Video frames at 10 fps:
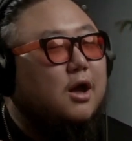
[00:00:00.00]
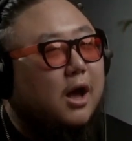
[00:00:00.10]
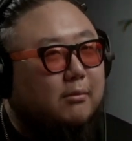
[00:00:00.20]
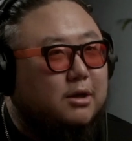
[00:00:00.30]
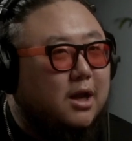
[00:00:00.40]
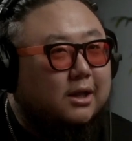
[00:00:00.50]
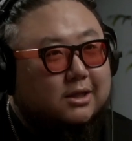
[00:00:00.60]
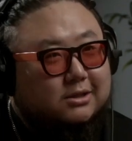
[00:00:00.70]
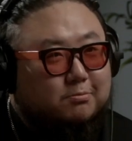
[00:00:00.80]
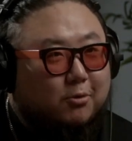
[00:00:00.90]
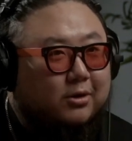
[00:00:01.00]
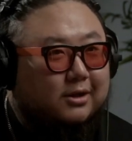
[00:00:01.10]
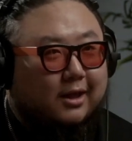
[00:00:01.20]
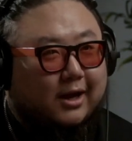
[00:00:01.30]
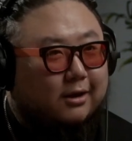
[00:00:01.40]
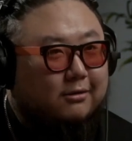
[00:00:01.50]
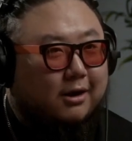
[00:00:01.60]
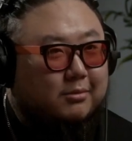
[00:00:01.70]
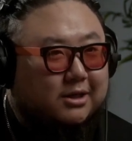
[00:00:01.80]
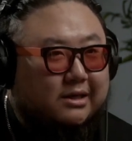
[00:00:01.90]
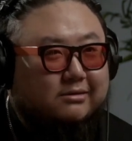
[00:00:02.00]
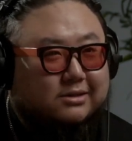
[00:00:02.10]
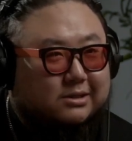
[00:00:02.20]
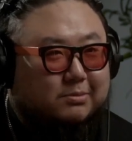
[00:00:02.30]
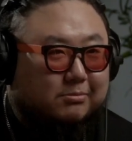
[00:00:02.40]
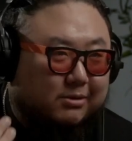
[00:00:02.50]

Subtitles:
I mean, at this point, like, I don't know how many years it's been,